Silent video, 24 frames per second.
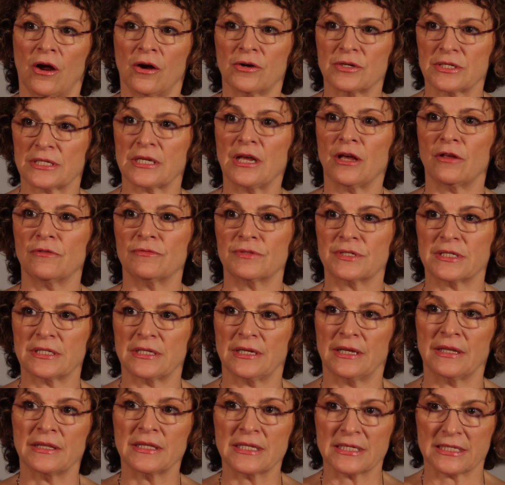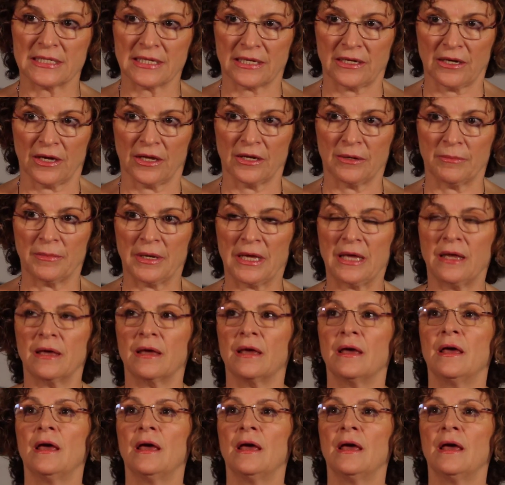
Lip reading: ourselves in this economy.